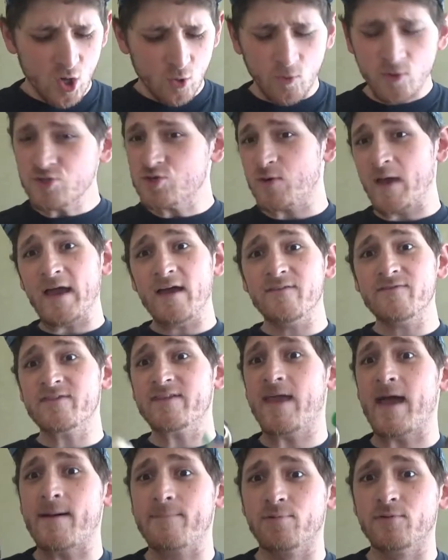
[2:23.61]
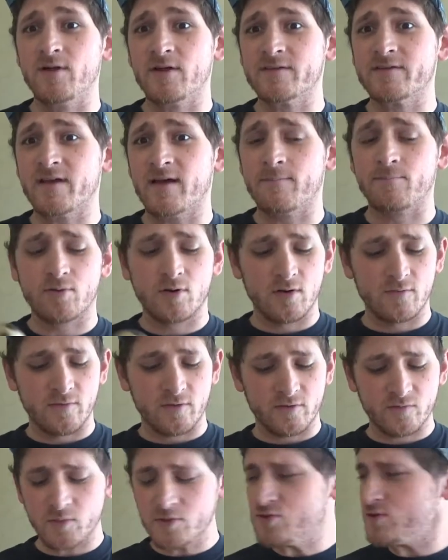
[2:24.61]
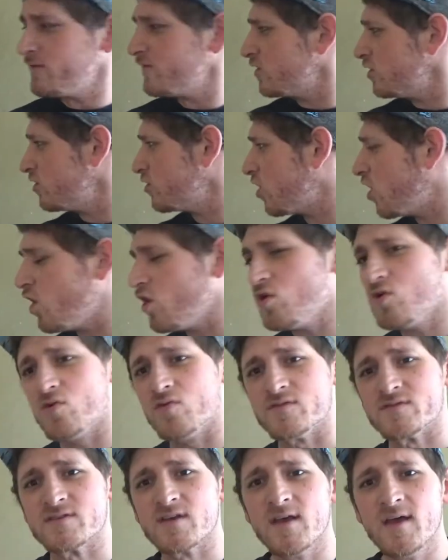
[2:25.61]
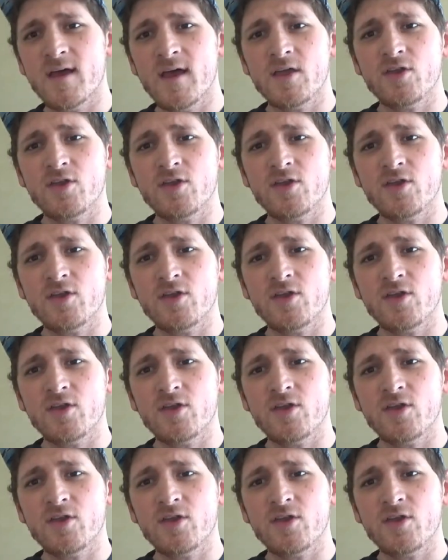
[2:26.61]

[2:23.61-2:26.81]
once you have the Apple on Top Provost, once you have a good hose,